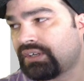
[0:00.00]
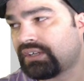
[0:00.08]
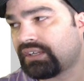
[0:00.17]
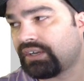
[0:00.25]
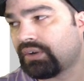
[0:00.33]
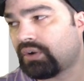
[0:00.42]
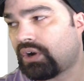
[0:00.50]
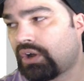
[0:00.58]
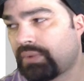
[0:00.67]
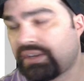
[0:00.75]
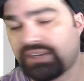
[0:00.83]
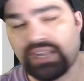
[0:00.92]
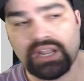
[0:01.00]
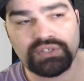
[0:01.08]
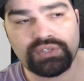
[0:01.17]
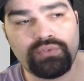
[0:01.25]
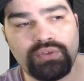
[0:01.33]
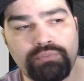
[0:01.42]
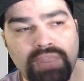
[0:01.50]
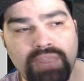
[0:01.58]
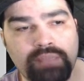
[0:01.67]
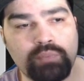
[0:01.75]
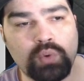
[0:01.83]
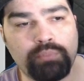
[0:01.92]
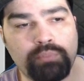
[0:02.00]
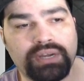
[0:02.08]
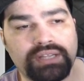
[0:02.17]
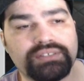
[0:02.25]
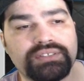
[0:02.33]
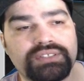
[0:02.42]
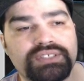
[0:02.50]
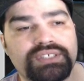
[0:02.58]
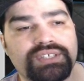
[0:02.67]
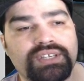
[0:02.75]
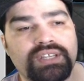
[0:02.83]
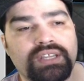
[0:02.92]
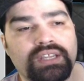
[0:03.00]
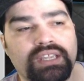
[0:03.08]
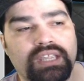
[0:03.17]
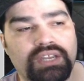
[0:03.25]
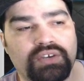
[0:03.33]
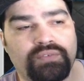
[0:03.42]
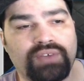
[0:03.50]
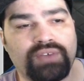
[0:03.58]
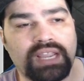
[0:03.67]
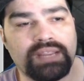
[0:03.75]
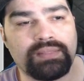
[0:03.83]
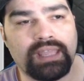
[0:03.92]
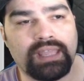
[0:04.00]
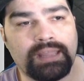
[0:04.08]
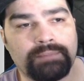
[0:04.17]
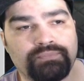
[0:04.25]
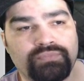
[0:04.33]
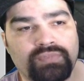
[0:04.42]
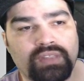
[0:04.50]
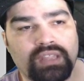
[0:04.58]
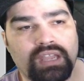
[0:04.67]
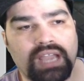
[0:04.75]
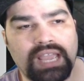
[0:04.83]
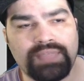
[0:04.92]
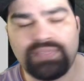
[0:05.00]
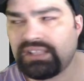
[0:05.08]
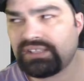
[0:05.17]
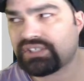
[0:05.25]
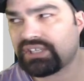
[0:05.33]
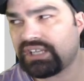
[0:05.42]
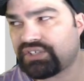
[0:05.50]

you know, all the way down. So if you make more buttons and you find that I think this it